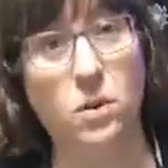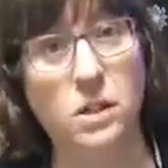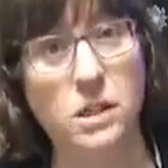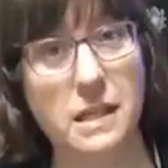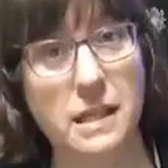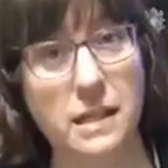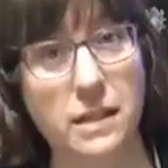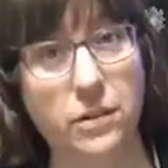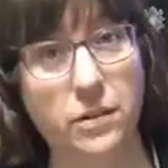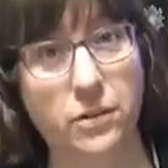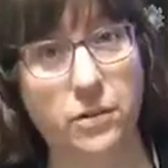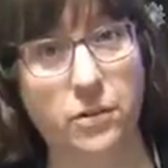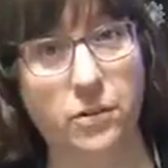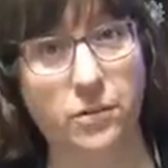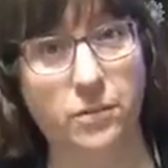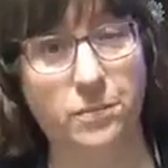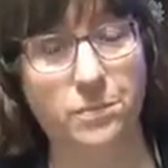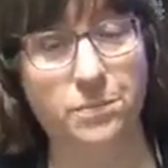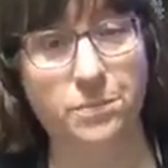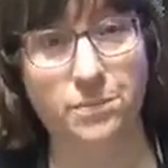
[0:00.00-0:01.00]
Teal.
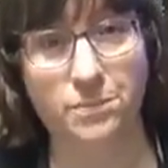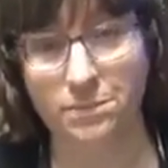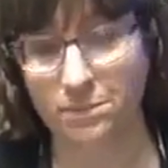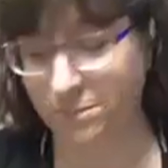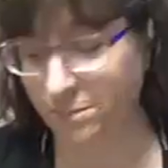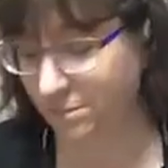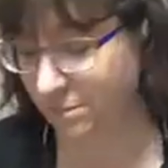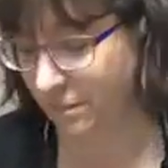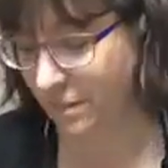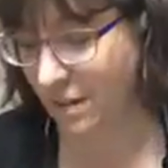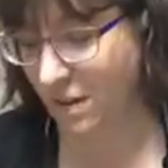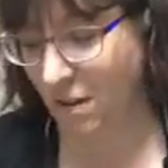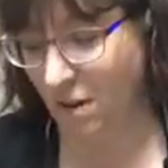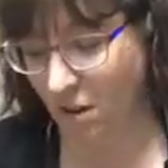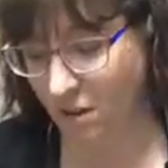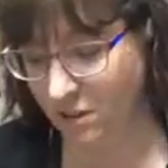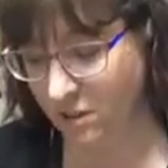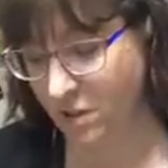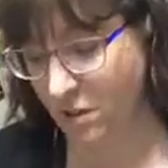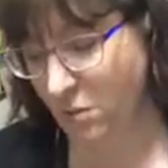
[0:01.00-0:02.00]

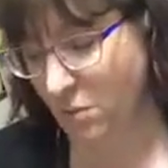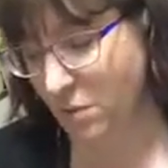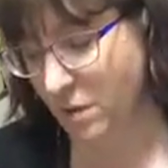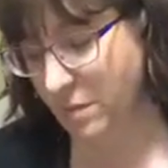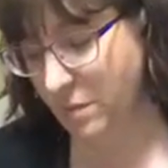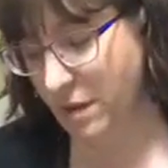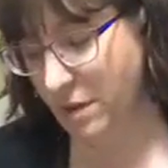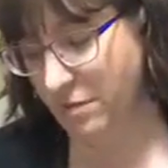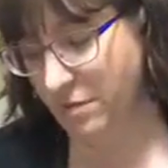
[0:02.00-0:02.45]
Also one of my